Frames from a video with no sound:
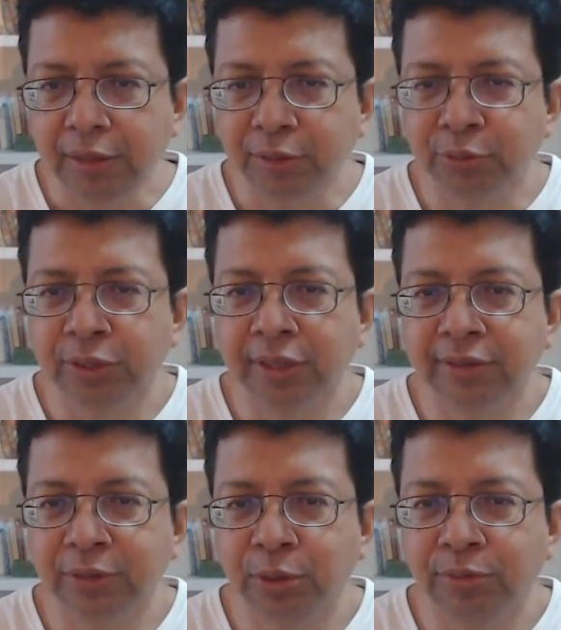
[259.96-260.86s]
So
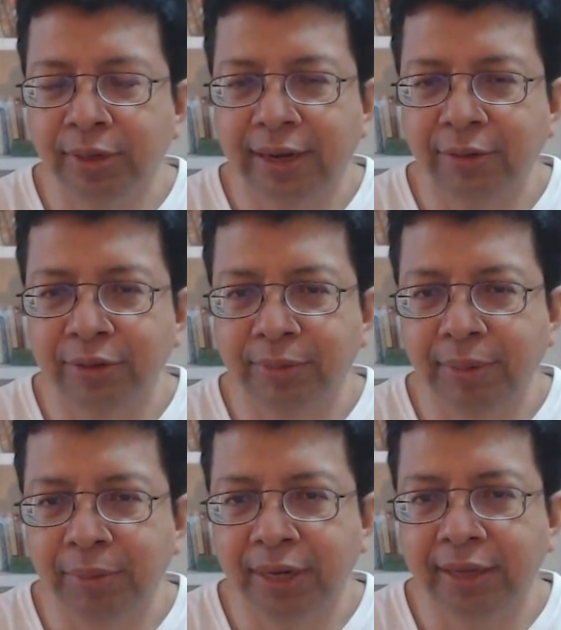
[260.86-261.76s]
here's a good one that I was
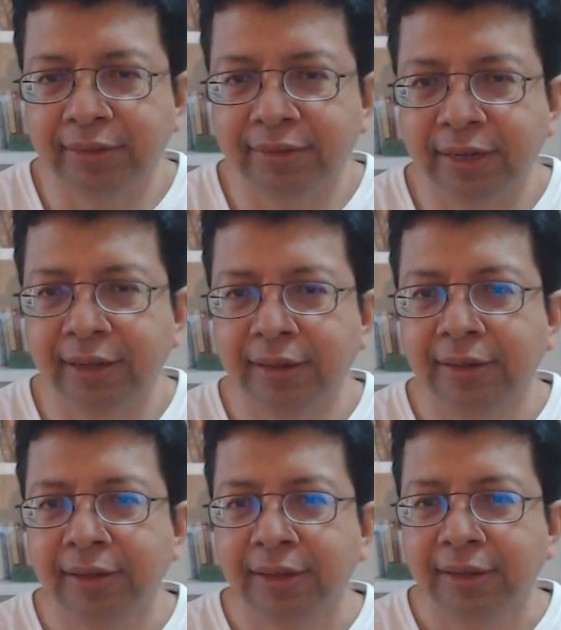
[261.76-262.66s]
remembering yesterday.
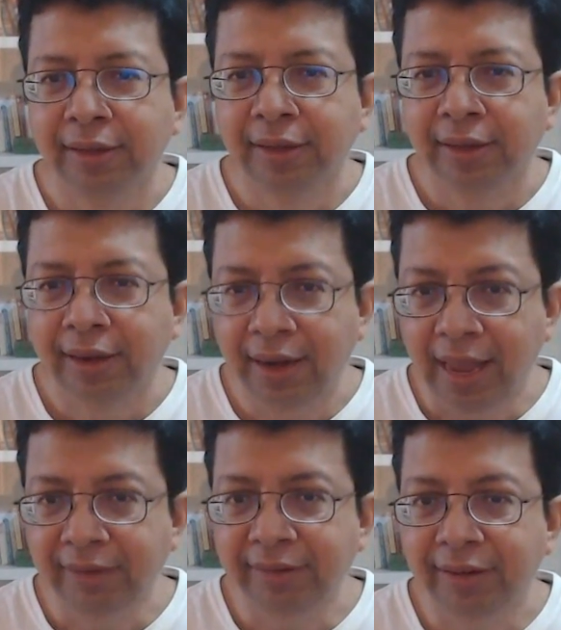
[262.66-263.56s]

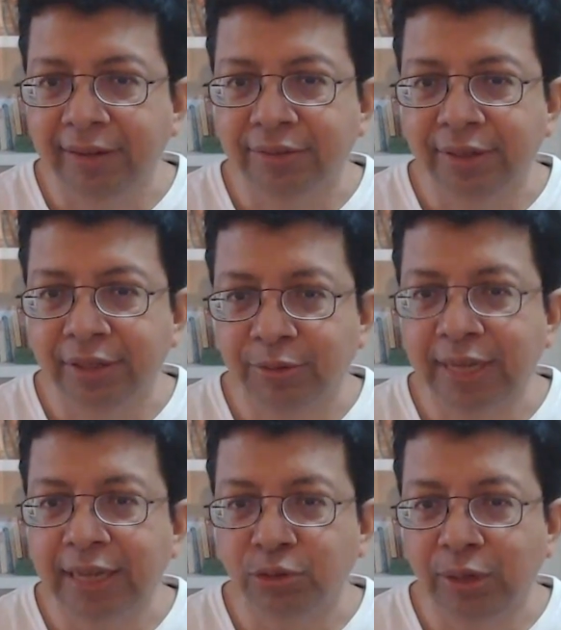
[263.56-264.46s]
Reliance Industries
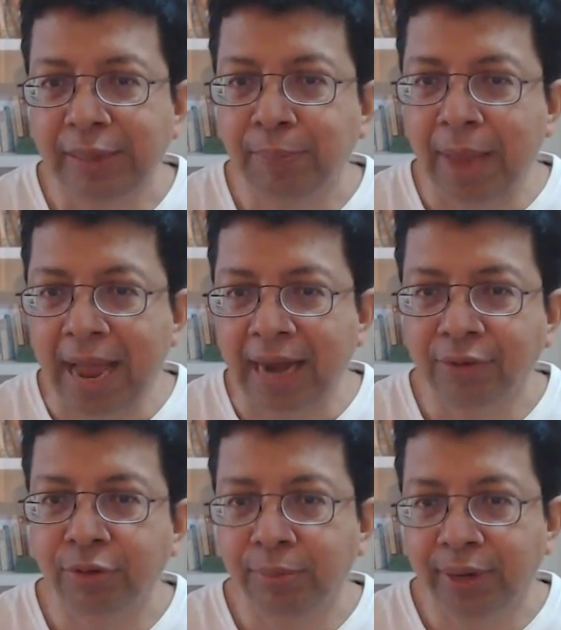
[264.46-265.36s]
was actually
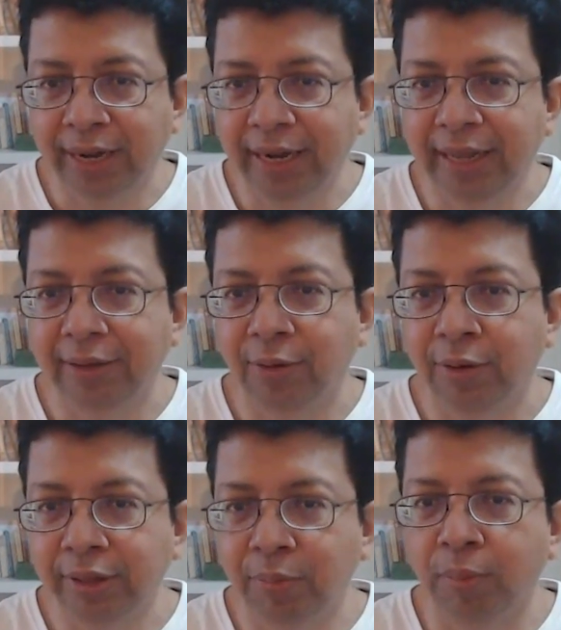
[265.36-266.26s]
banned from trading
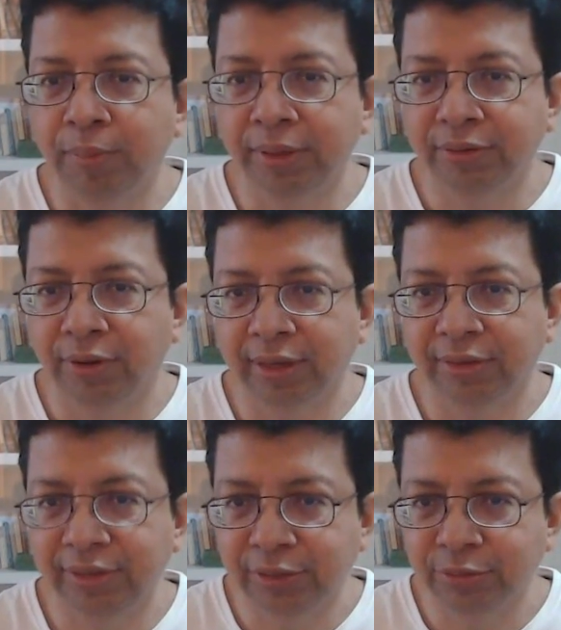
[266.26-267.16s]
on the Bombay Stock
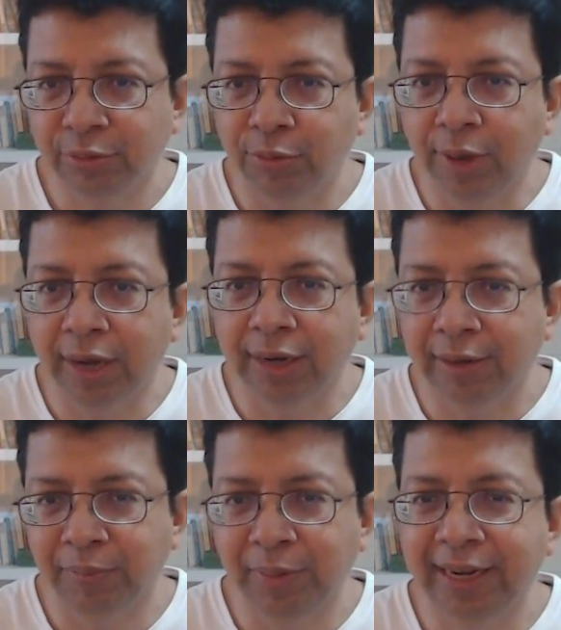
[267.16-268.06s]
Exchange for one
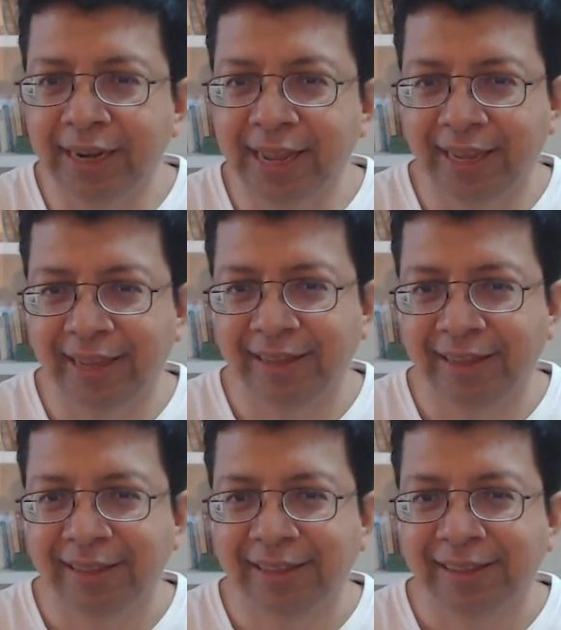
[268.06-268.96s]
complete day
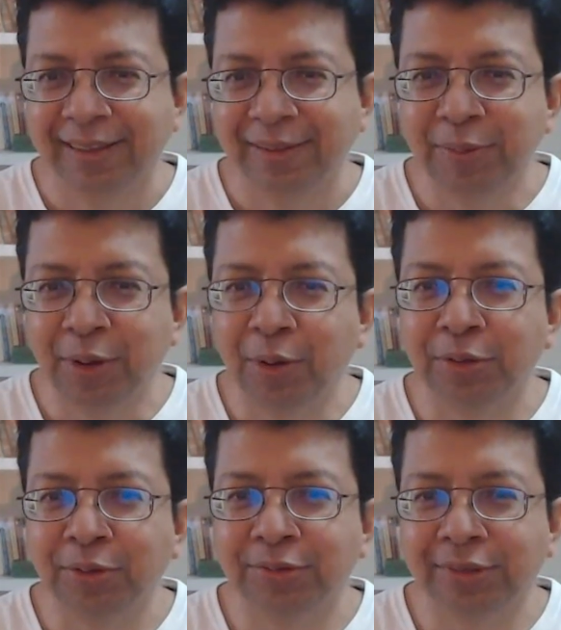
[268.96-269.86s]

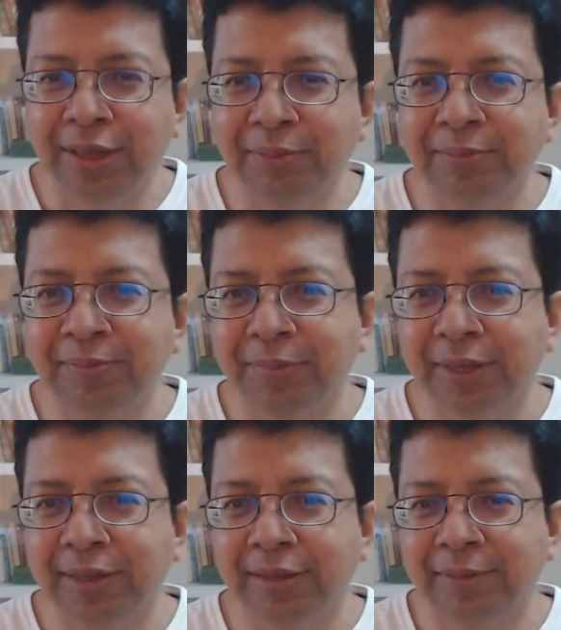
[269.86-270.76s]
because of some,
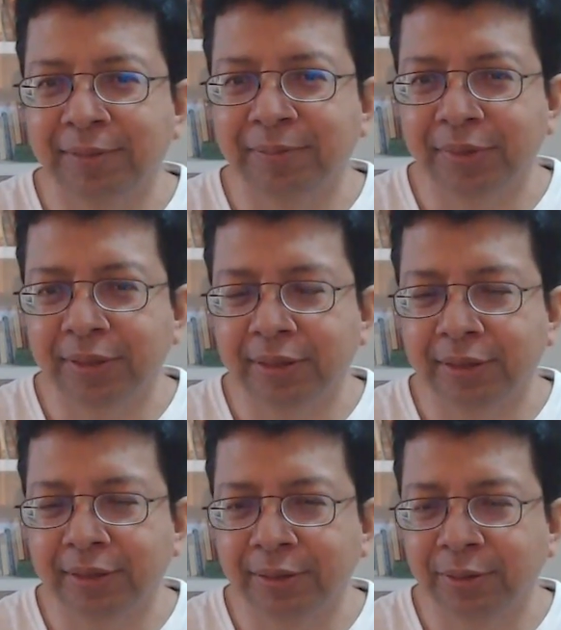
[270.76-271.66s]
some
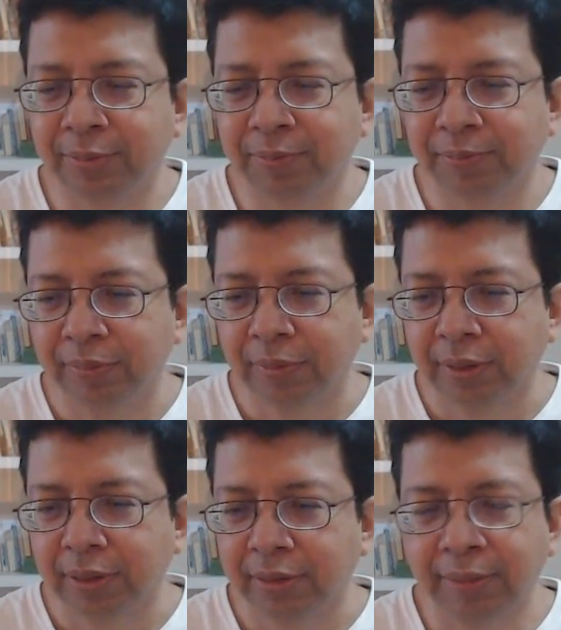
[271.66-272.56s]

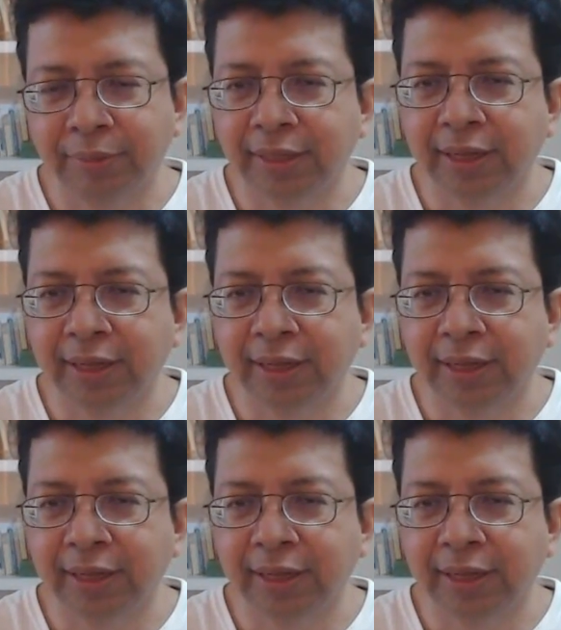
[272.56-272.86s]
wrongdoing